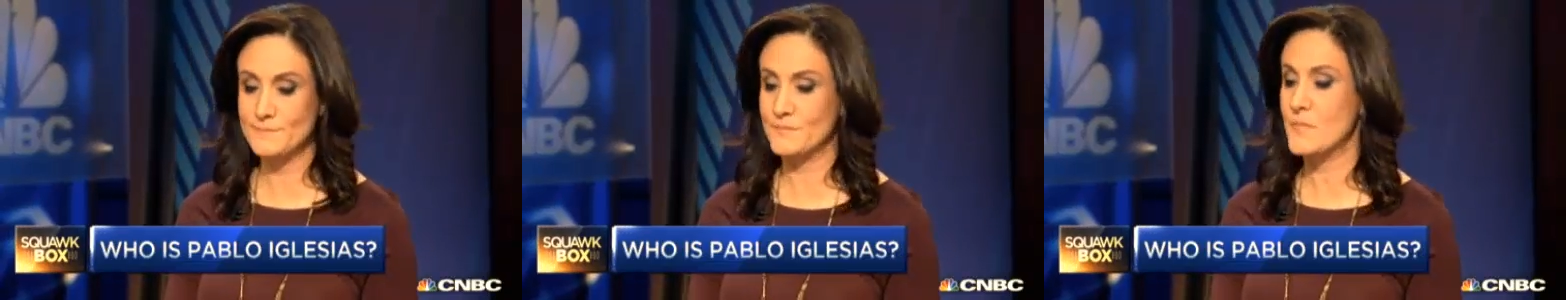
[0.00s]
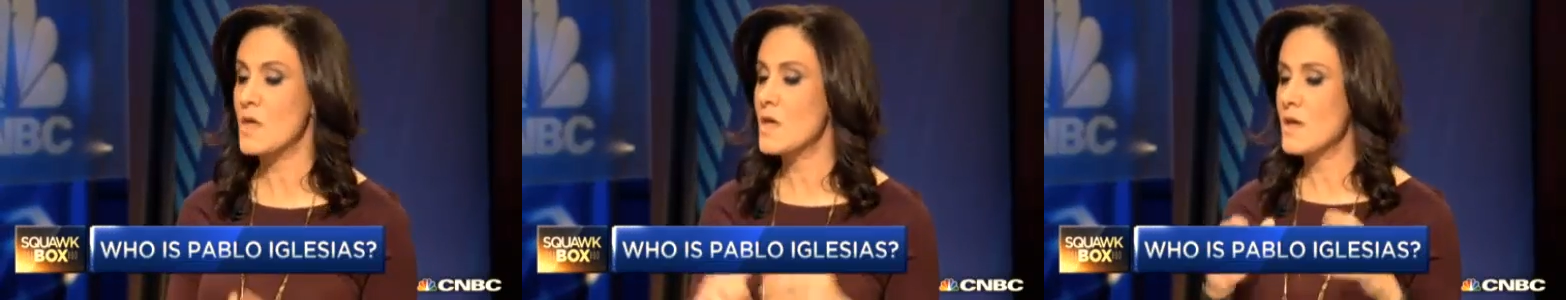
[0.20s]

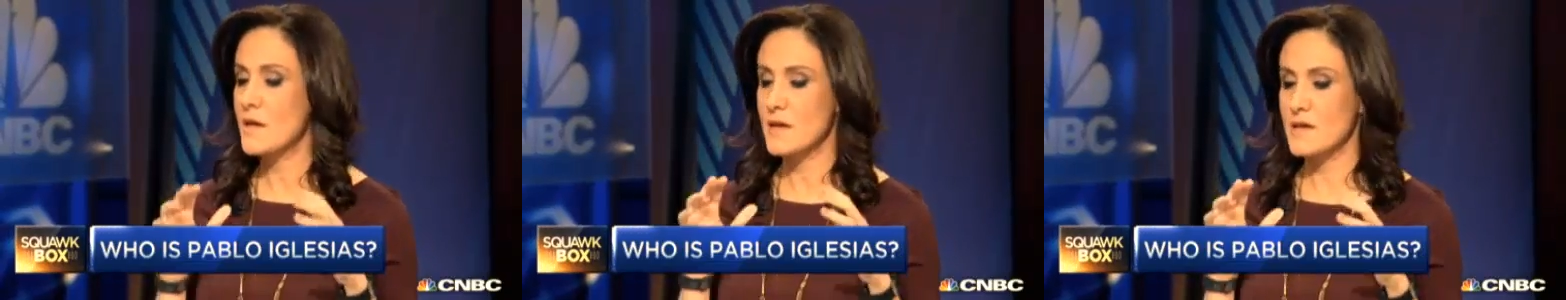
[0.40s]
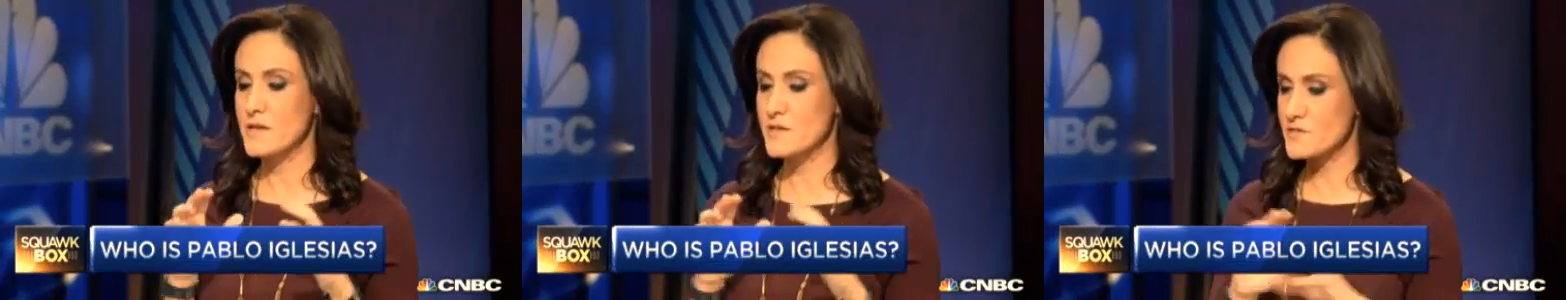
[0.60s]

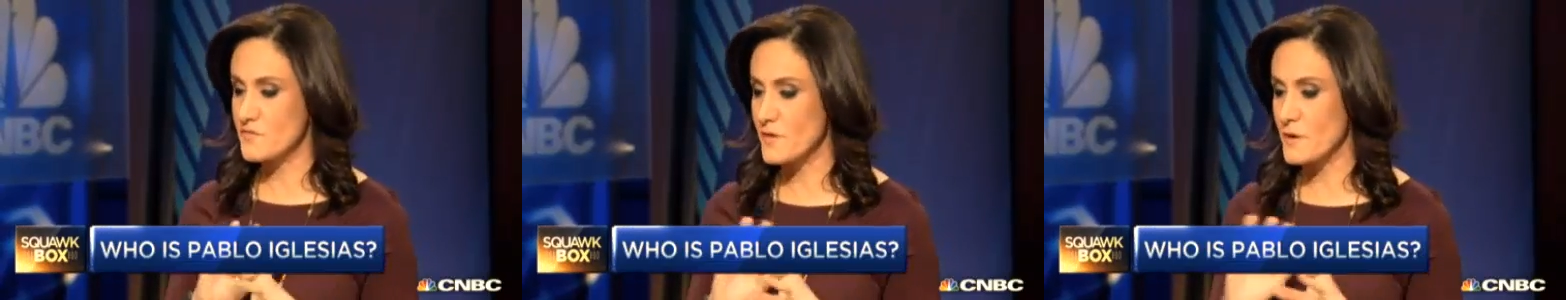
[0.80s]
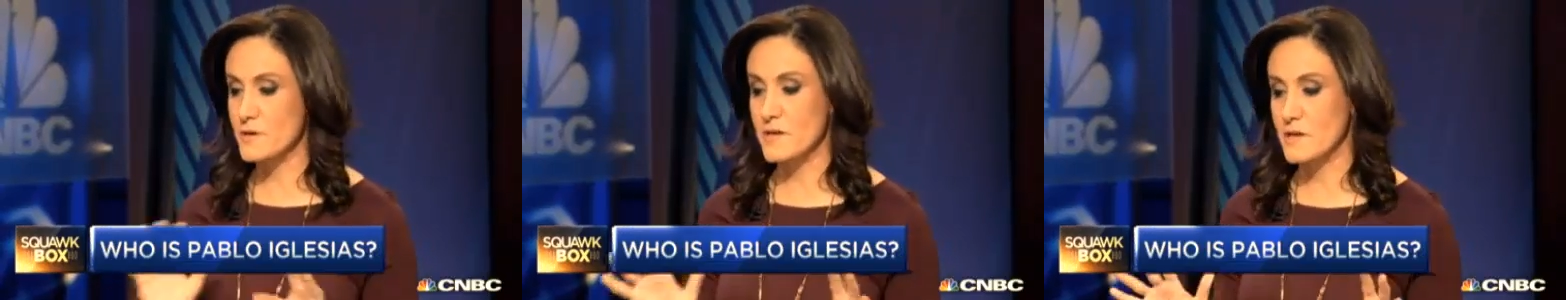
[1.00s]
It
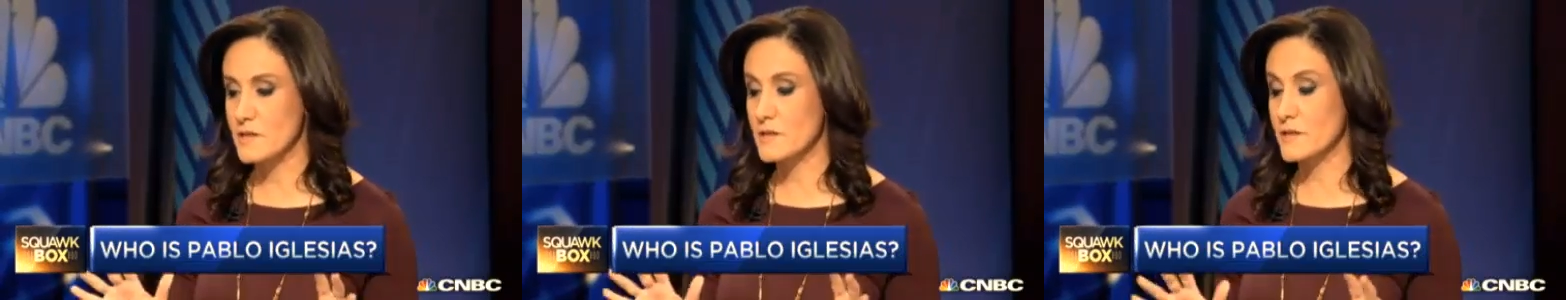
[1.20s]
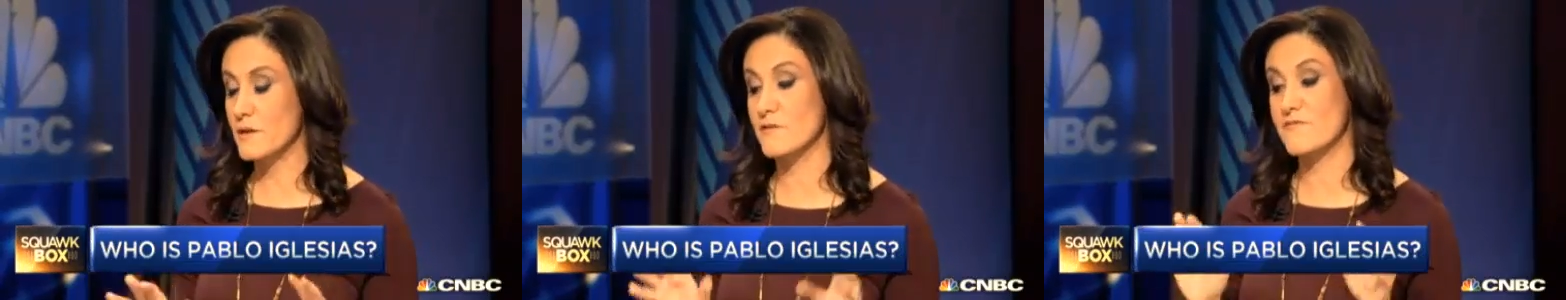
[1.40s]
is very
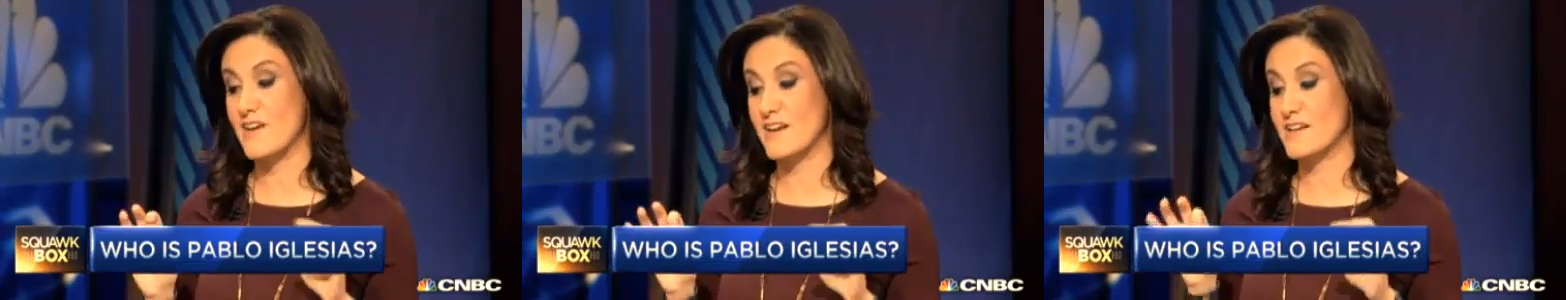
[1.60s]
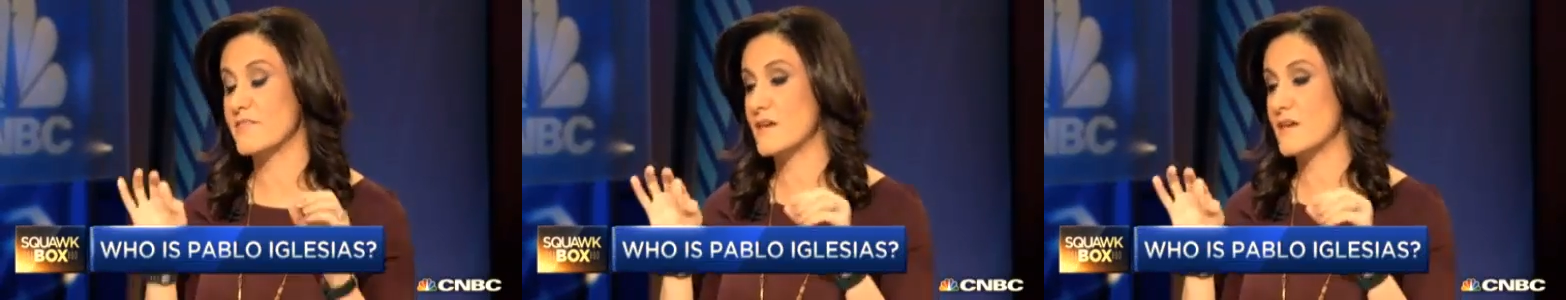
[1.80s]
unclear. In fact,